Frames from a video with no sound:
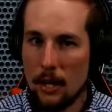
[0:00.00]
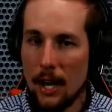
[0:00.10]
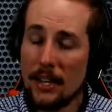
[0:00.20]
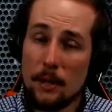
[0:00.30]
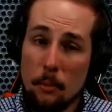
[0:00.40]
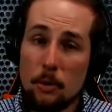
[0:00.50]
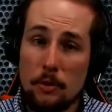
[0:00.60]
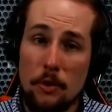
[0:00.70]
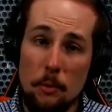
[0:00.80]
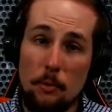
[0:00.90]
I think most
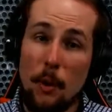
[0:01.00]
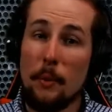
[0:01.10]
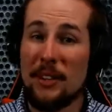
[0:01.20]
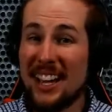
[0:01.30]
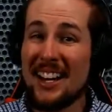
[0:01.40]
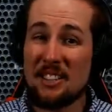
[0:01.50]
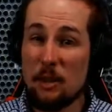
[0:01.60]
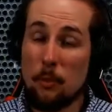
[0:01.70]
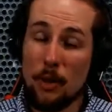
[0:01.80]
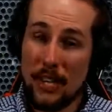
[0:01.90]
of them have probably gotten to the
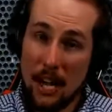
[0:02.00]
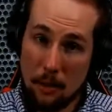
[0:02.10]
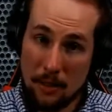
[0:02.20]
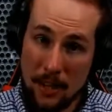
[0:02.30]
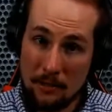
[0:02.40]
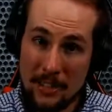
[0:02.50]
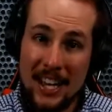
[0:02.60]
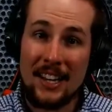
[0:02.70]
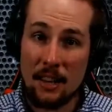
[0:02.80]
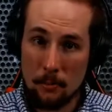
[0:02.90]
point now that they've
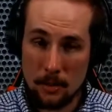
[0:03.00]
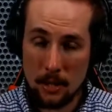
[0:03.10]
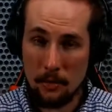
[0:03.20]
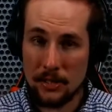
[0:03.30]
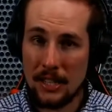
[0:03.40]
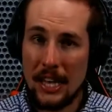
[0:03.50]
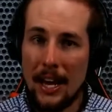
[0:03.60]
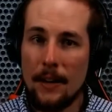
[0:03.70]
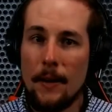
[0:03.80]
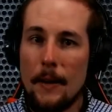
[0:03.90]
deadened themselves to that.